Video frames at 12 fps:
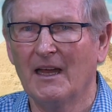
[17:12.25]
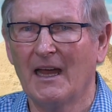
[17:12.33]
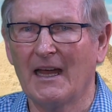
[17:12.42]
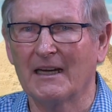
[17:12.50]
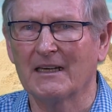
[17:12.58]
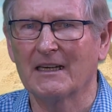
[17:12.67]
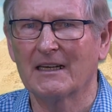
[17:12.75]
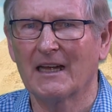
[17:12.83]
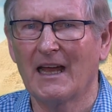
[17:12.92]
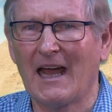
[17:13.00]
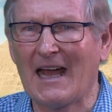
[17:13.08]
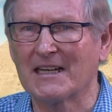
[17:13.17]
And
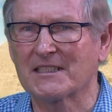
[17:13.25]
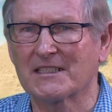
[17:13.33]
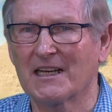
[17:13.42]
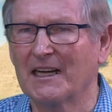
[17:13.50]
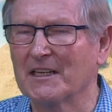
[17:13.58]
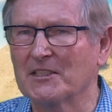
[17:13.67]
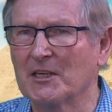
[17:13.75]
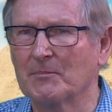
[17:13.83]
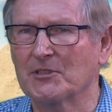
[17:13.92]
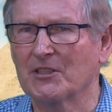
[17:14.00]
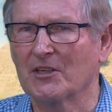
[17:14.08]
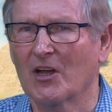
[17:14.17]
as an
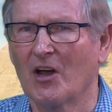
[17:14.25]
Egyptian